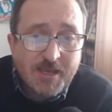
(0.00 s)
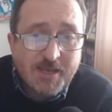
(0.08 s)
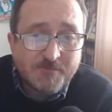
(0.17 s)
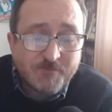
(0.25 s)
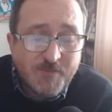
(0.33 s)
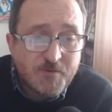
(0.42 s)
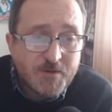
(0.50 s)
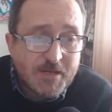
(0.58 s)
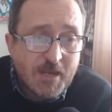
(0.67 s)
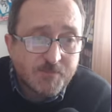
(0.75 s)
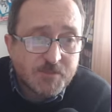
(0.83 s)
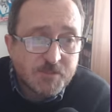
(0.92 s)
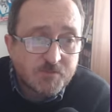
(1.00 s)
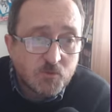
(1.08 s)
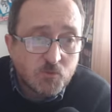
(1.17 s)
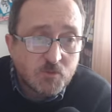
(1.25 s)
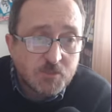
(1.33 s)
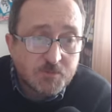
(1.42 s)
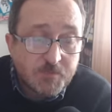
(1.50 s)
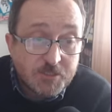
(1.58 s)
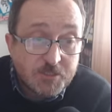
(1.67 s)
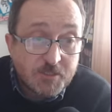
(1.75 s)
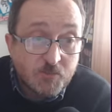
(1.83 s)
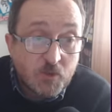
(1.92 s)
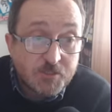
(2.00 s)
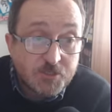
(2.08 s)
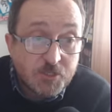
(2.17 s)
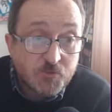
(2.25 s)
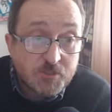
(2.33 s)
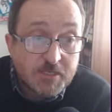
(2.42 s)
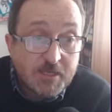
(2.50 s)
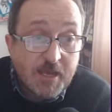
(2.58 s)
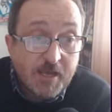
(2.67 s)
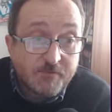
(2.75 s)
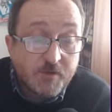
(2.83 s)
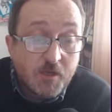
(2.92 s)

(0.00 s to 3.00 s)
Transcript: and very captainable, especially when Chelsea have